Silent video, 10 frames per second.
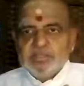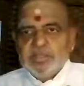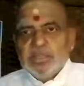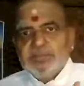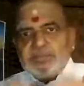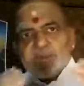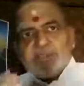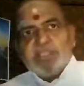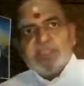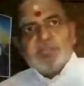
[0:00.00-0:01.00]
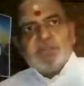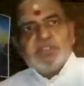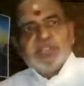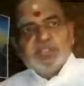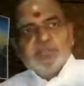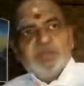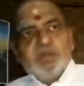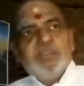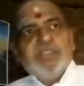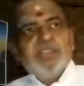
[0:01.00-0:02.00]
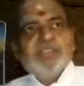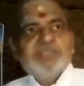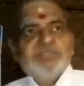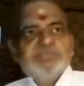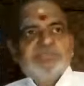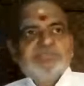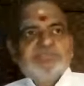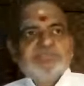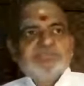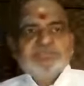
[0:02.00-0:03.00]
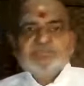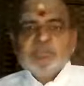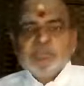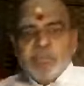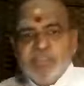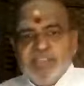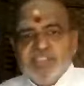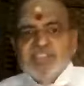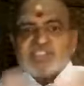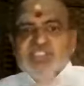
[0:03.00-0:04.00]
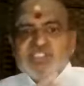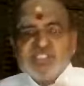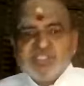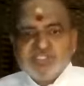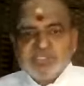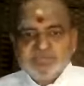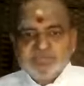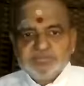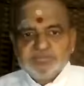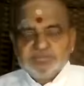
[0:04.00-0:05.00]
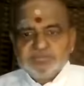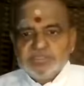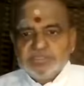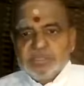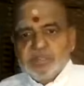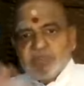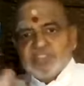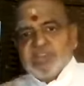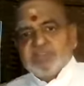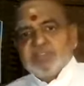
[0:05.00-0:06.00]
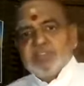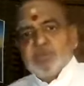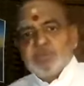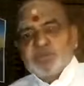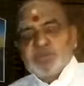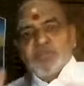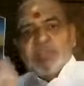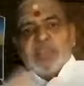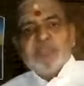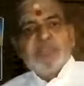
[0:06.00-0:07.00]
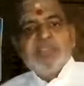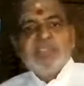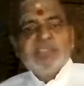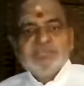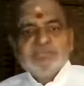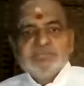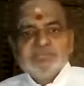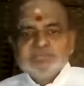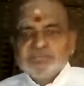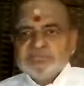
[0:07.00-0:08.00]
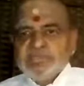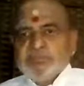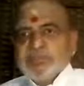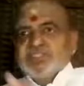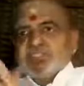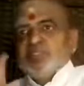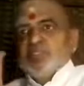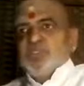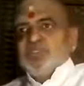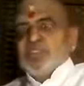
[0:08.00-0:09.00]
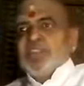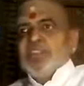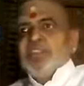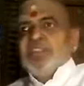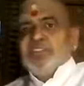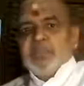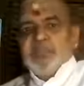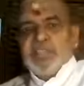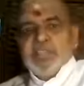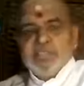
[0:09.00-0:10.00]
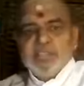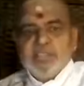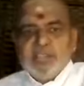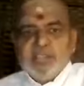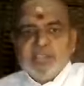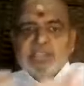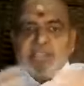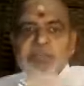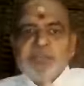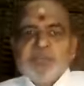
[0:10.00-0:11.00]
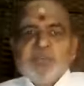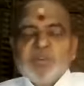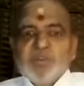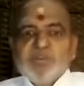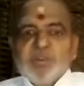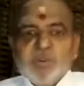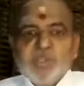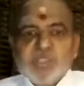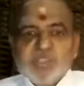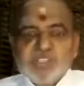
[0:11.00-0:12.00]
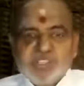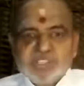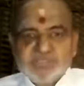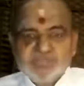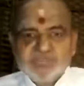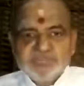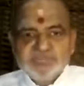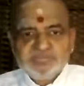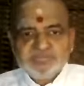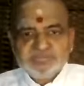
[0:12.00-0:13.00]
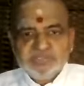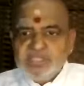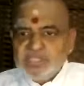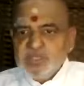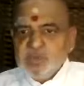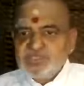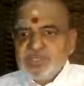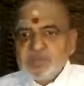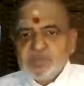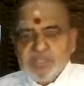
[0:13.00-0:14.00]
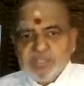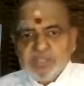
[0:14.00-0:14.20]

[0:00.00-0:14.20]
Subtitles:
I am talking about the body, mind, and senses. The perception goes to the family, the person who is handling the family, and the people want to follow directions. It goes there only.